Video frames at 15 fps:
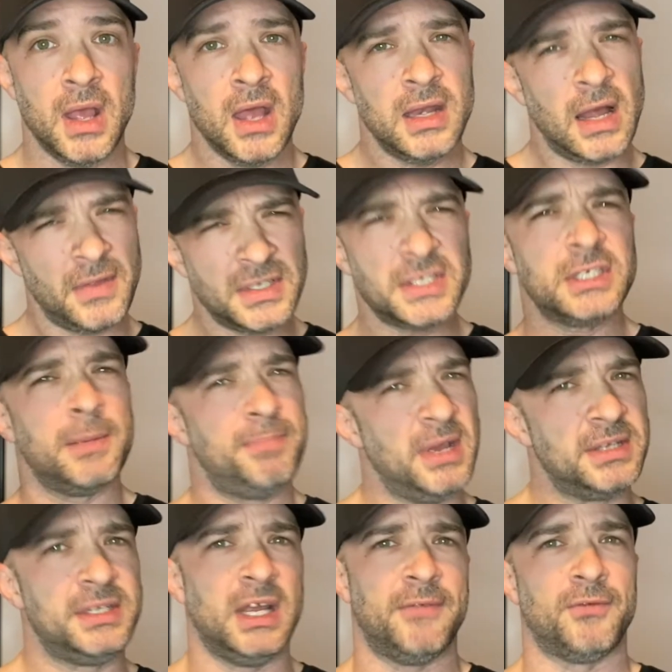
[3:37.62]
Now, this is a
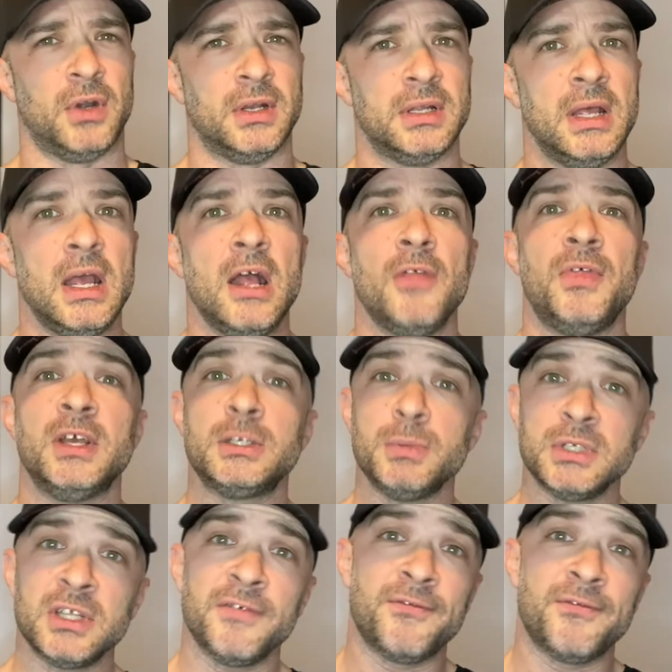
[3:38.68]
bit different. This was the